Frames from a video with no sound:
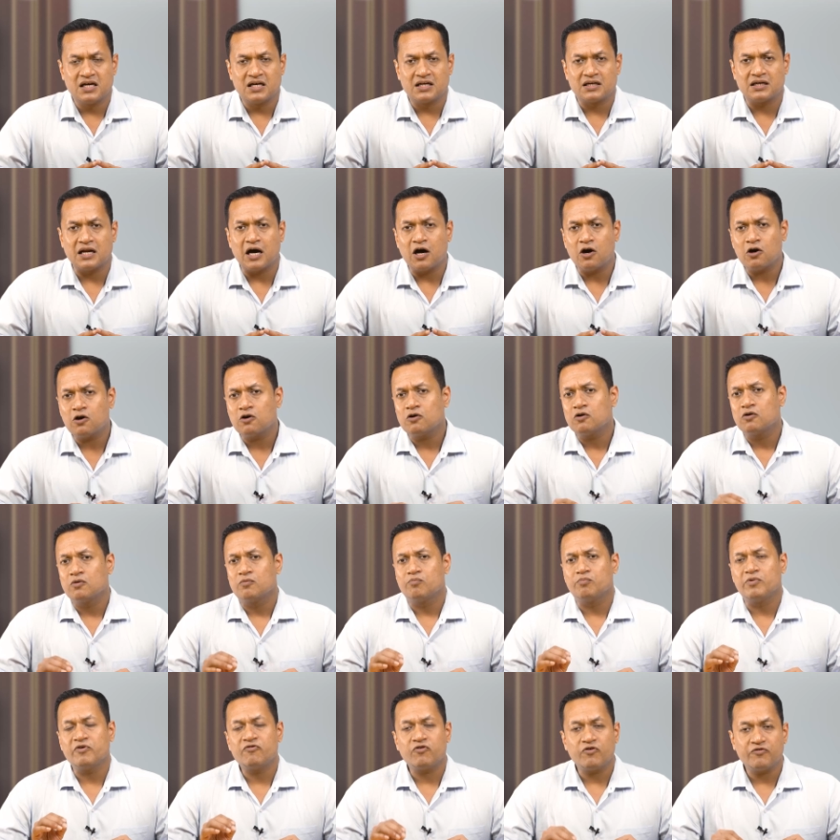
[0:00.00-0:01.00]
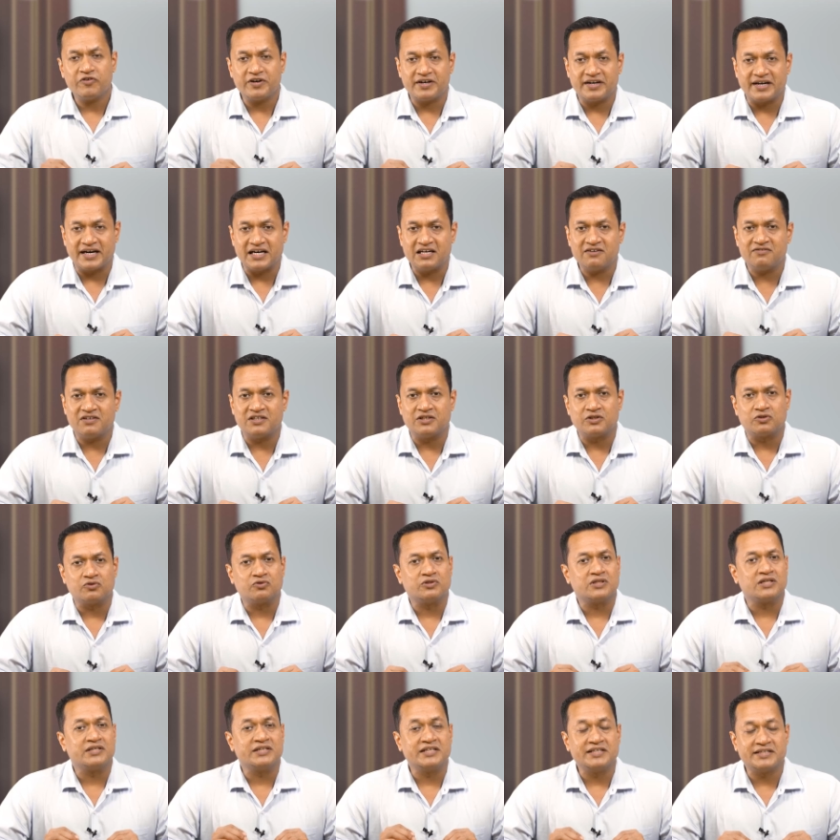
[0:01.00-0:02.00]
Now, before we dive into
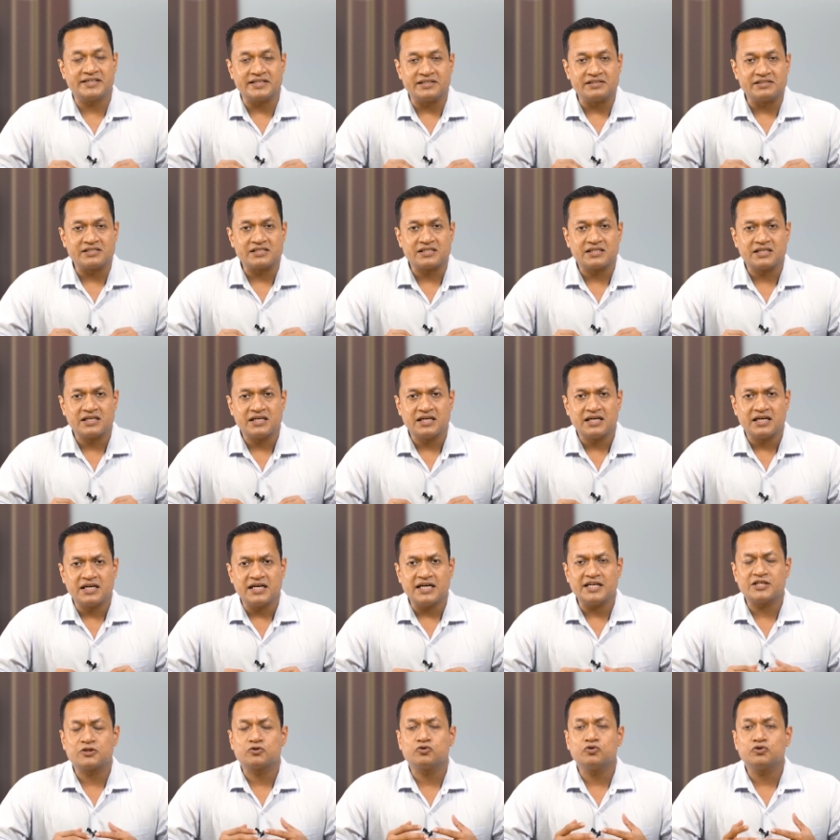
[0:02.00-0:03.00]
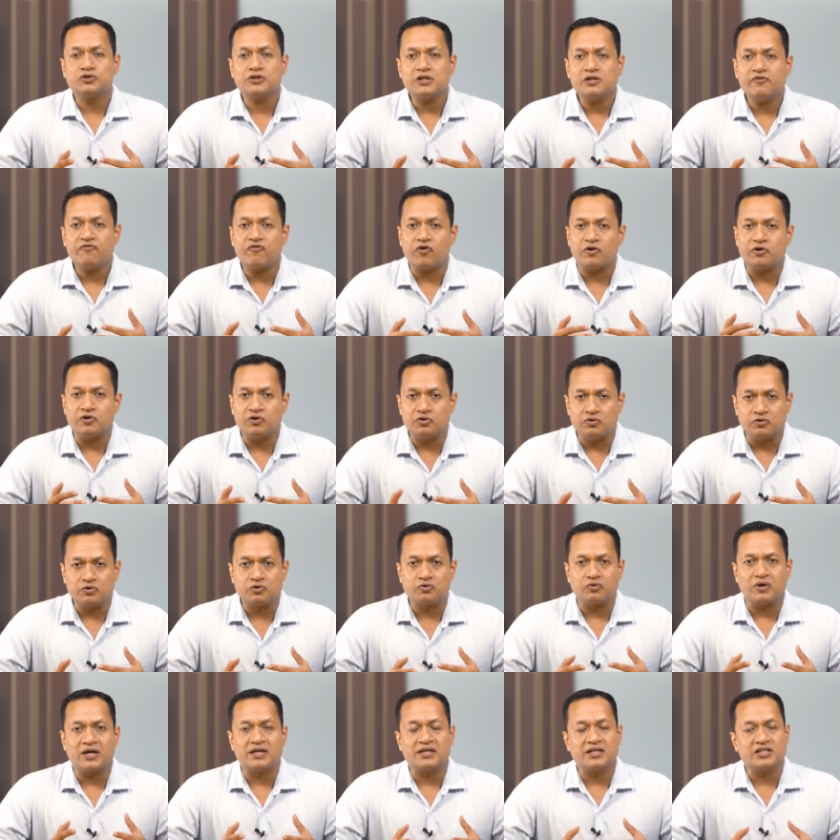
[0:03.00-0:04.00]
the details, it's crucial for you
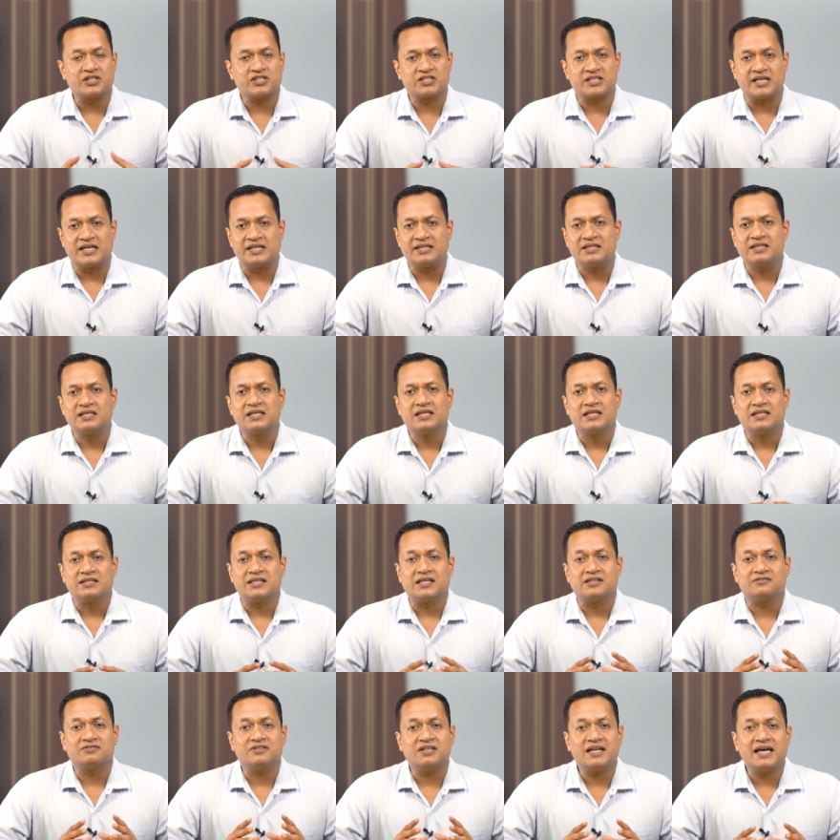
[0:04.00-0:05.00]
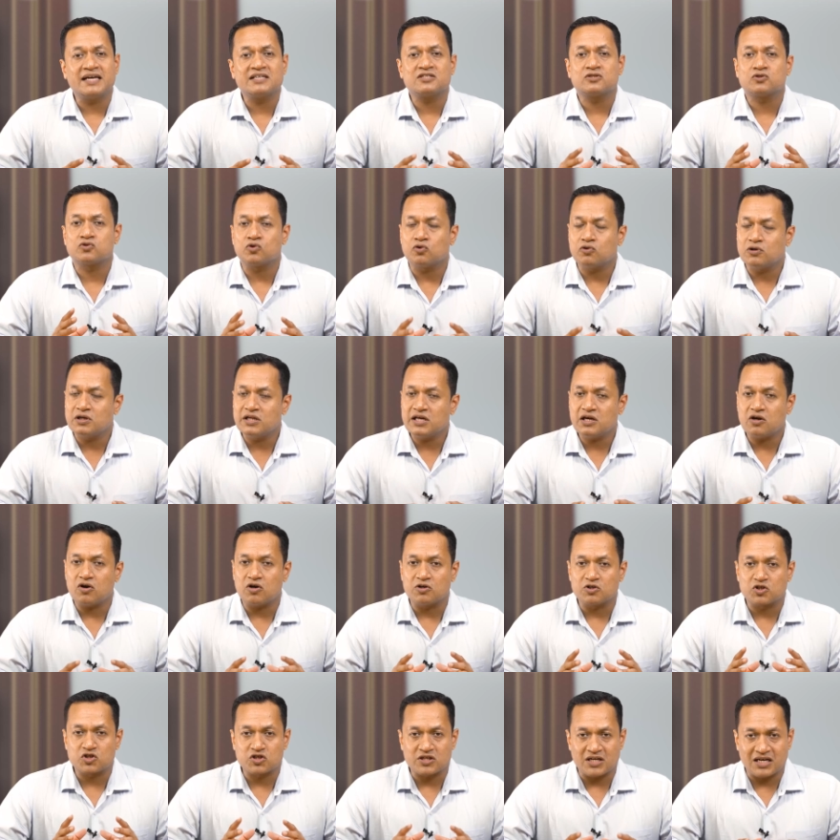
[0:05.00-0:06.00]
to understand that relying solely
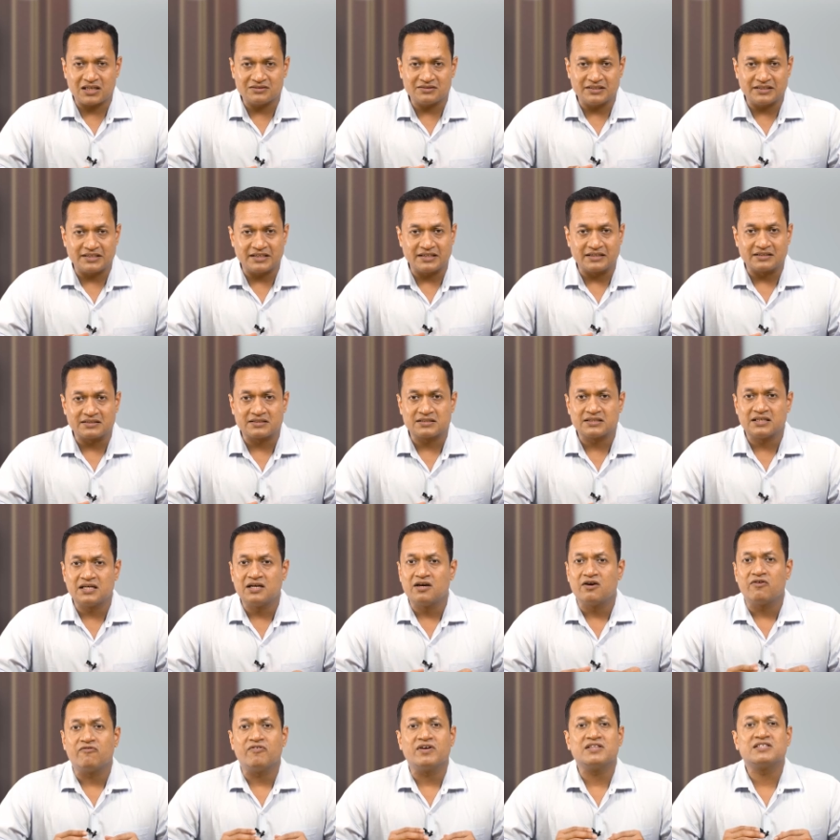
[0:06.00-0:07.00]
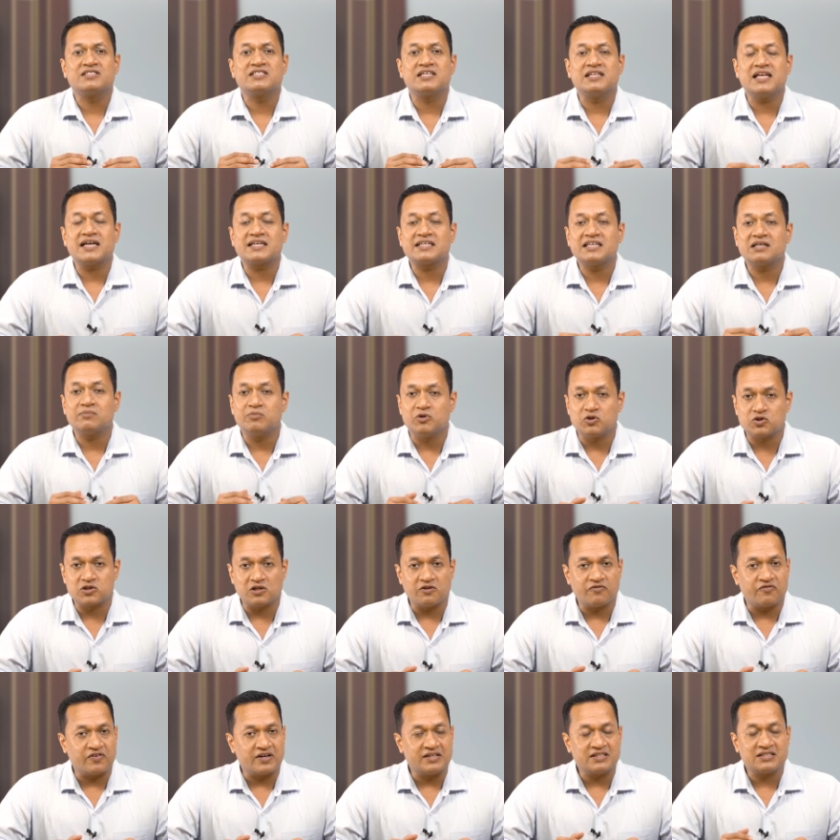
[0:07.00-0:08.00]
on star ratings when selecting
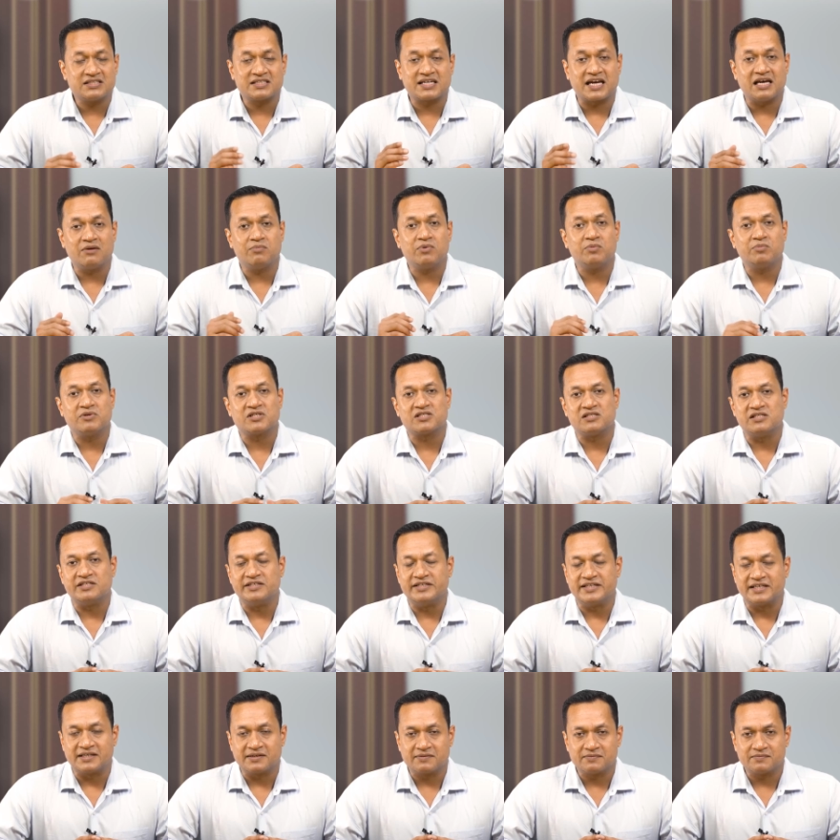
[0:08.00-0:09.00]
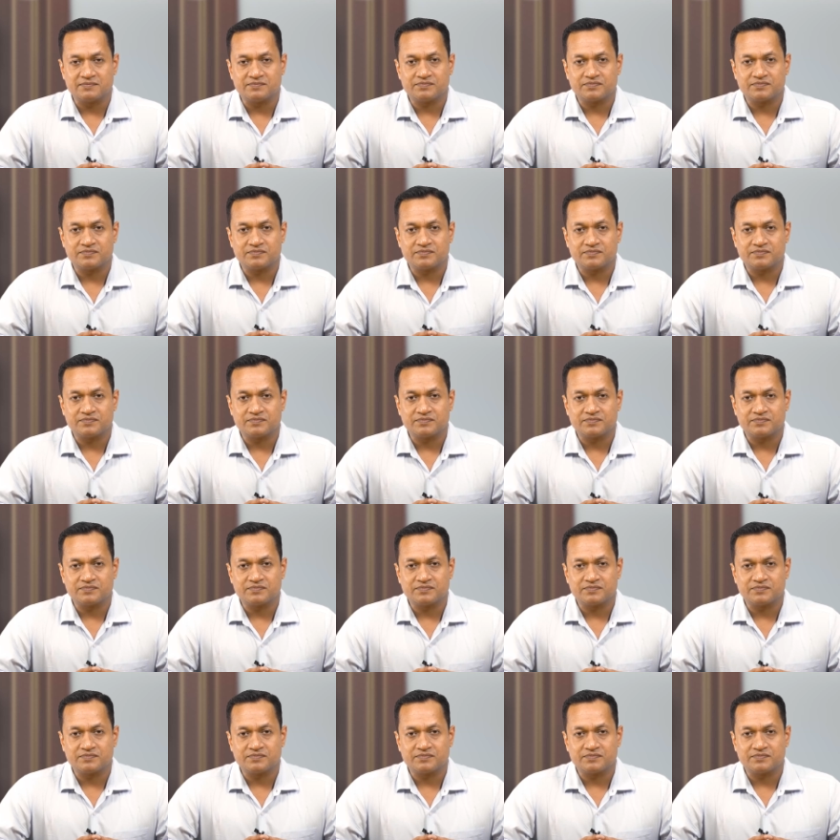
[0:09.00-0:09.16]
mutual funds can be misleading.